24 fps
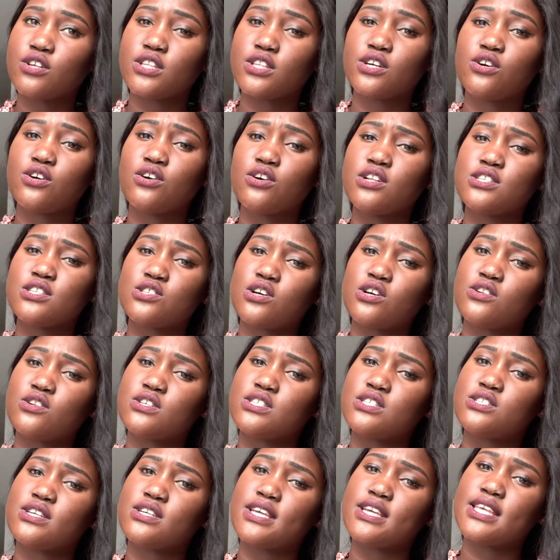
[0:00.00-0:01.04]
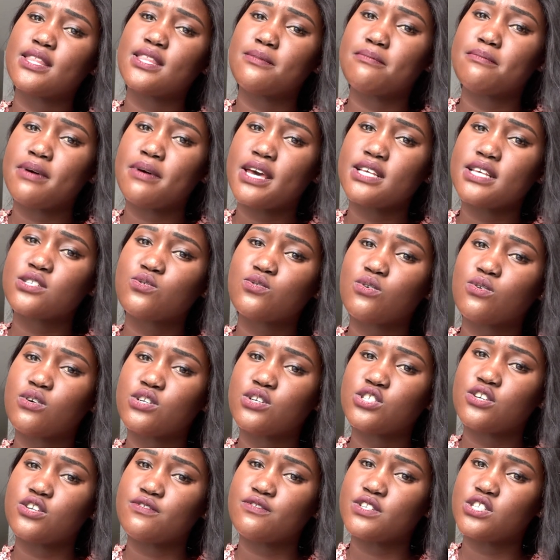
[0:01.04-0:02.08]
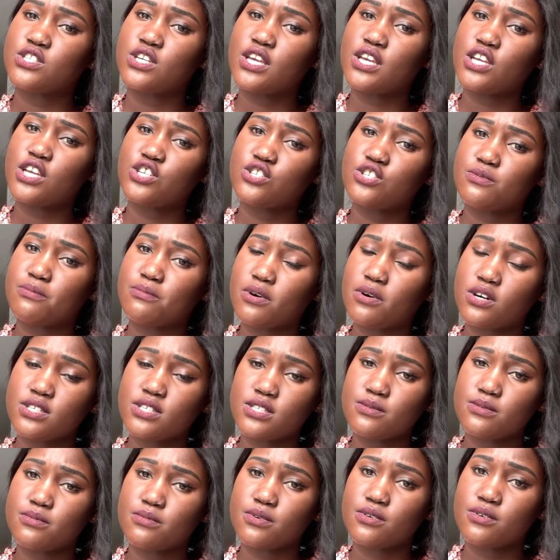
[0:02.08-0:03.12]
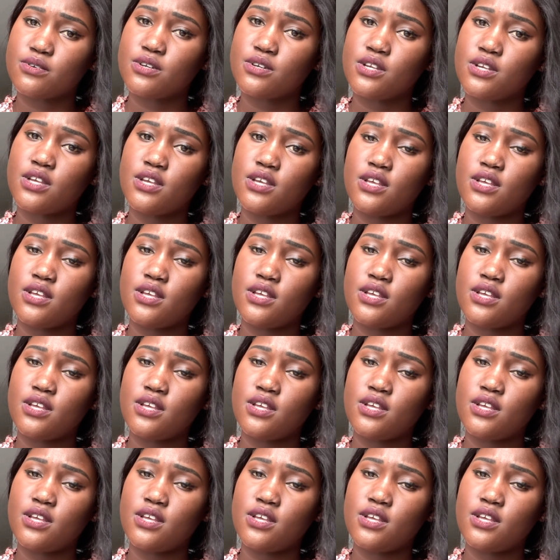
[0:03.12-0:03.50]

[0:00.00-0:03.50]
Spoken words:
the goal is always to get the best quality of education possible.